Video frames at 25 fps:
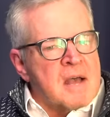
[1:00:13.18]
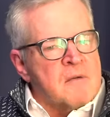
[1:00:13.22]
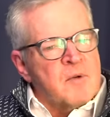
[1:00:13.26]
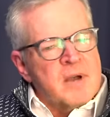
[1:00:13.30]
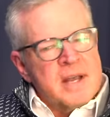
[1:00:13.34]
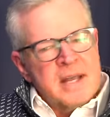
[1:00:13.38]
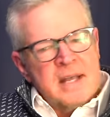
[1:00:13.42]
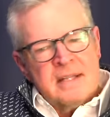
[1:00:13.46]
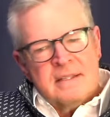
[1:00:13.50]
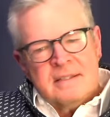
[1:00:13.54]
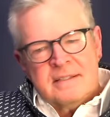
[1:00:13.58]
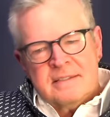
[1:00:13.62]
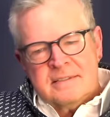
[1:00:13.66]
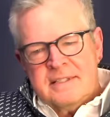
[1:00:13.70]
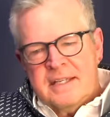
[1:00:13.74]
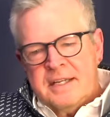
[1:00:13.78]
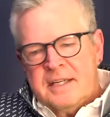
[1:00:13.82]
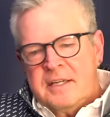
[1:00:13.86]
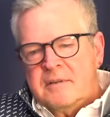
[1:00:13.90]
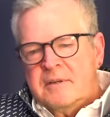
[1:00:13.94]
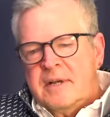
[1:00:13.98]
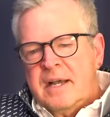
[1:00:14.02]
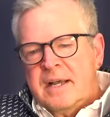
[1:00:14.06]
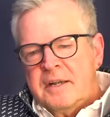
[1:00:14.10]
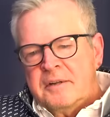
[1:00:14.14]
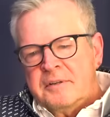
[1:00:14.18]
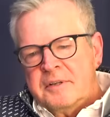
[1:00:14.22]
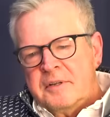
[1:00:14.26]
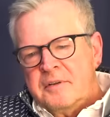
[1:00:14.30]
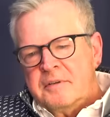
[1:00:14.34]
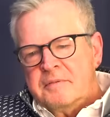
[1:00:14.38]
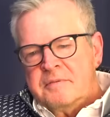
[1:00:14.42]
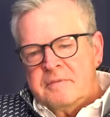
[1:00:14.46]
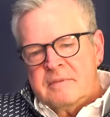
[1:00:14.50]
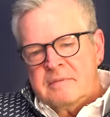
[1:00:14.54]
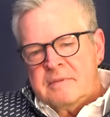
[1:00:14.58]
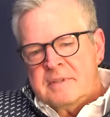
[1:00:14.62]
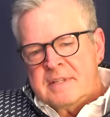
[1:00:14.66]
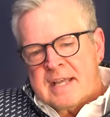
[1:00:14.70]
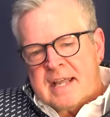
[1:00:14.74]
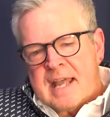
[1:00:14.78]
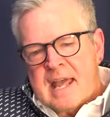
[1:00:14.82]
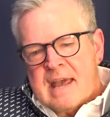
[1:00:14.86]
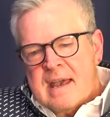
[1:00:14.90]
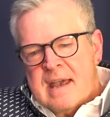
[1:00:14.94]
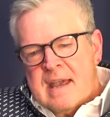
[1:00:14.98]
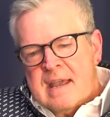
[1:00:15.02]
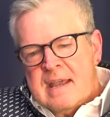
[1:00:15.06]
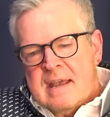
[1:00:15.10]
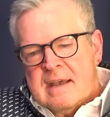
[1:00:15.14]
Well, you know, I don't know. The
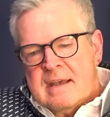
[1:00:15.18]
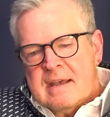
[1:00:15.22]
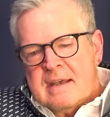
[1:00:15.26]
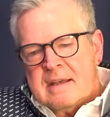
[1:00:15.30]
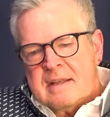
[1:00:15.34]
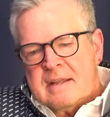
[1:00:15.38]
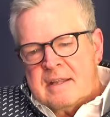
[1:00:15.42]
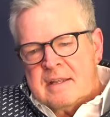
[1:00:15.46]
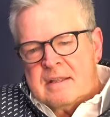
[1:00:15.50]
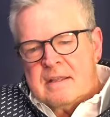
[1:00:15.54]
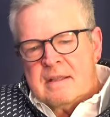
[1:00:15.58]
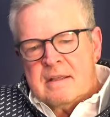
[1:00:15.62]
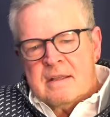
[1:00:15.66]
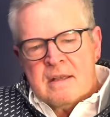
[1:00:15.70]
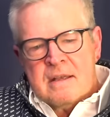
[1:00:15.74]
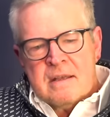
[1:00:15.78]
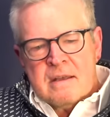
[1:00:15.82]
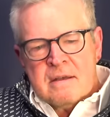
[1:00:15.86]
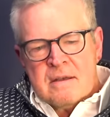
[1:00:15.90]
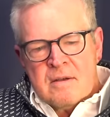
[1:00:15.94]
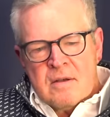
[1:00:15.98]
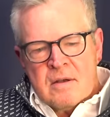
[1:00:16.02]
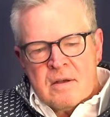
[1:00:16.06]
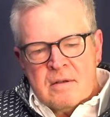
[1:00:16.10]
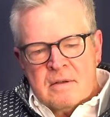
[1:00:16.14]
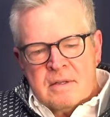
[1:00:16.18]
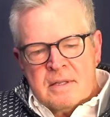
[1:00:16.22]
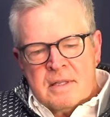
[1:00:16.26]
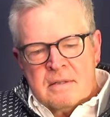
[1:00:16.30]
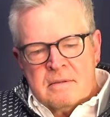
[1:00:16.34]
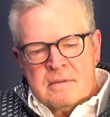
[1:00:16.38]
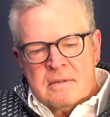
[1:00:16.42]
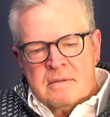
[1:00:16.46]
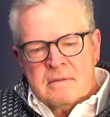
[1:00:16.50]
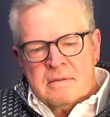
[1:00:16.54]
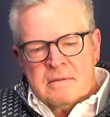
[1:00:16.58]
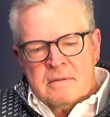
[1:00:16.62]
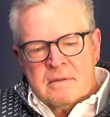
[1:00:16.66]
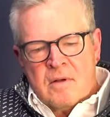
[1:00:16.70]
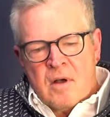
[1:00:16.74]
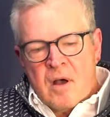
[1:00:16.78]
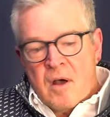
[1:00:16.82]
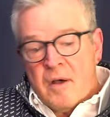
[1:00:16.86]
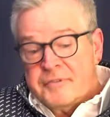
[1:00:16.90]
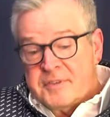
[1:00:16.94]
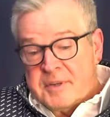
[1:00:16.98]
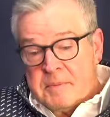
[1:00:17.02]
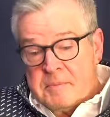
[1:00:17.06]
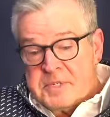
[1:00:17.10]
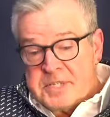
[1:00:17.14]
guy uh,
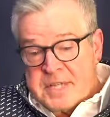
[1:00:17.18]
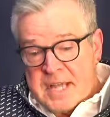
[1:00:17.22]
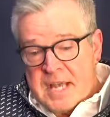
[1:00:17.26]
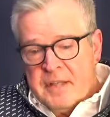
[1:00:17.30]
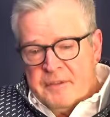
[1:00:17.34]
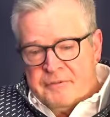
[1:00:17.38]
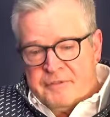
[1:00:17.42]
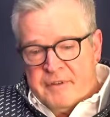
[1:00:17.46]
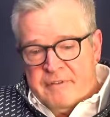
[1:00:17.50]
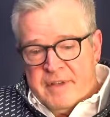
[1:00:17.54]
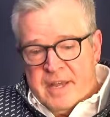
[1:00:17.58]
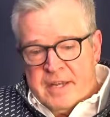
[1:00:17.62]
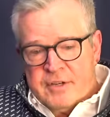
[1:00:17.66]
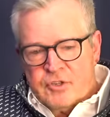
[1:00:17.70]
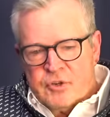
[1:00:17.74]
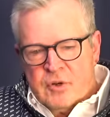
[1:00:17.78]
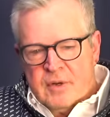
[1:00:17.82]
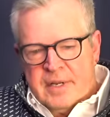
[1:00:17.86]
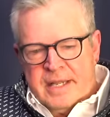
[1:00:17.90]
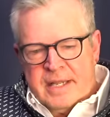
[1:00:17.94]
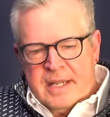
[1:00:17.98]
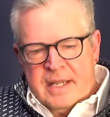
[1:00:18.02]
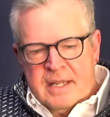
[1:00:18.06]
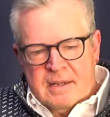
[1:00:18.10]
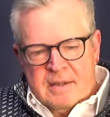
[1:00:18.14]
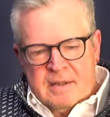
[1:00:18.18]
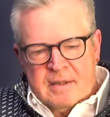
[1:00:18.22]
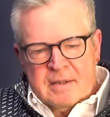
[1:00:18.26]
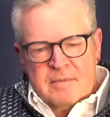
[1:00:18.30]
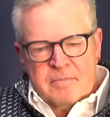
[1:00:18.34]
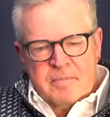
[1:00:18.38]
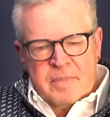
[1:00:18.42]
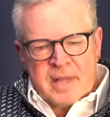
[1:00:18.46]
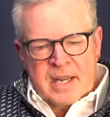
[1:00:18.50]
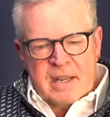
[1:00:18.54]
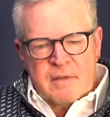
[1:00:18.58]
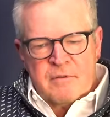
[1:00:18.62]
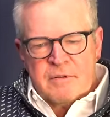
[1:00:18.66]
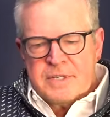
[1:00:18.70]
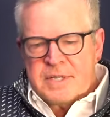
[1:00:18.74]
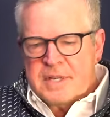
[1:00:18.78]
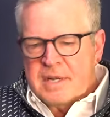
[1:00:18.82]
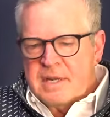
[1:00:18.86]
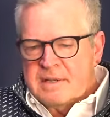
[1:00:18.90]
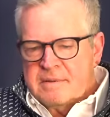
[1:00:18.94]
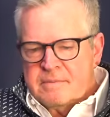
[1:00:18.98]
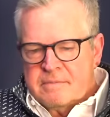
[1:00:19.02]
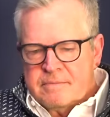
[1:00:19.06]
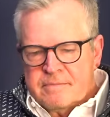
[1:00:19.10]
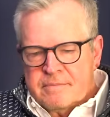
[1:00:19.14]
offed himself eventually, but he was in
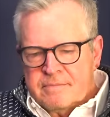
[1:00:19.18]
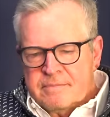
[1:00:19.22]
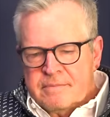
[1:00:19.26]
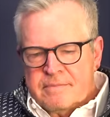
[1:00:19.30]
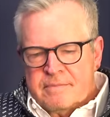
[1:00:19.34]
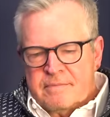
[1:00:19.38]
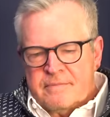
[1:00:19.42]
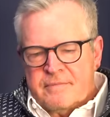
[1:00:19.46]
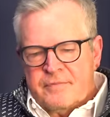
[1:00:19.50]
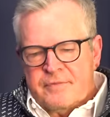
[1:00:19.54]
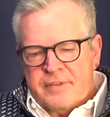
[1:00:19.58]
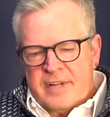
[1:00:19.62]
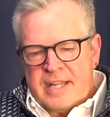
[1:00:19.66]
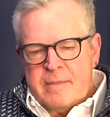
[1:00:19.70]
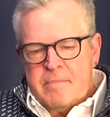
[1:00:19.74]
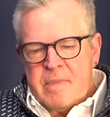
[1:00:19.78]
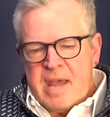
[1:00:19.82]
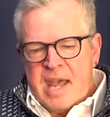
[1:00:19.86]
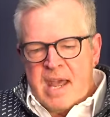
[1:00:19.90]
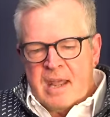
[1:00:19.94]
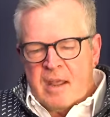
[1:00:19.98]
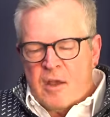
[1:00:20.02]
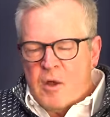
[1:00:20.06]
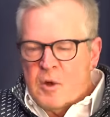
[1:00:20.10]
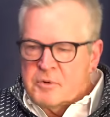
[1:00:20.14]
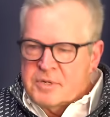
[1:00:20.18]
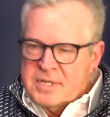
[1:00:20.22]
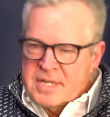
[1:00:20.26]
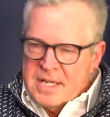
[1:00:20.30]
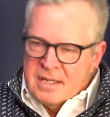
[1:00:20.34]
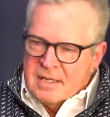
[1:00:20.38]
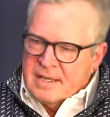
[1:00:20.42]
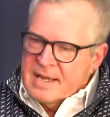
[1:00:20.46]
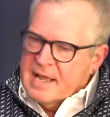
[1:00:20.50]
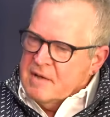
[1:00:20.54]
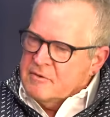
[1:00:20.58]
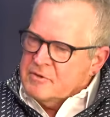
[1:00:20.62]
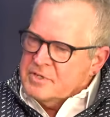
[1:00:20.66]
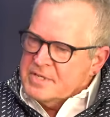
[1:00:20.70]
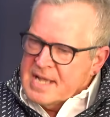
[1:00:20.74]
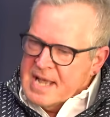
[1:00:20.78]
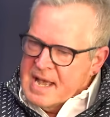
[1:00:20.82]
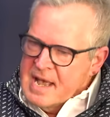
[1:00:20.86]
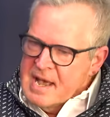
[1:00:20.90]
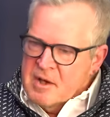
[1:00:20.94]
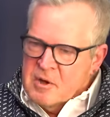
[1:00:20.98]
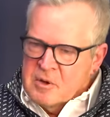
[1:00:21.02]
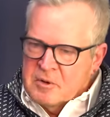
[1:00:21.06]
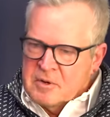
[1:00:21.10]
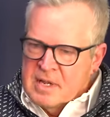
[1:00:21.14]
a flea bag hotel
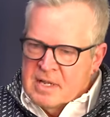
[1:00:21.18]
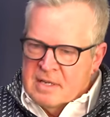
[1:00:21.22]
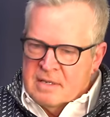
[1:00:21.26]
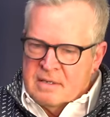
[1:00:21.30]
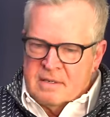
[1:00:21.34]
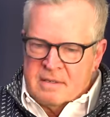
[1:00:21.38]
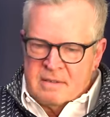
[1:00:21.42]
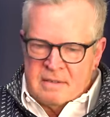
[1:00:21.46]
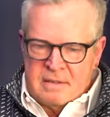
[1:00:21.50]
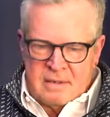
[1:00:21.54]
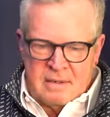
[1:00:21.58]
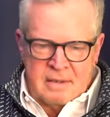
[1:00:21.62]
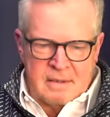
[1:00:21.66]
downtown, and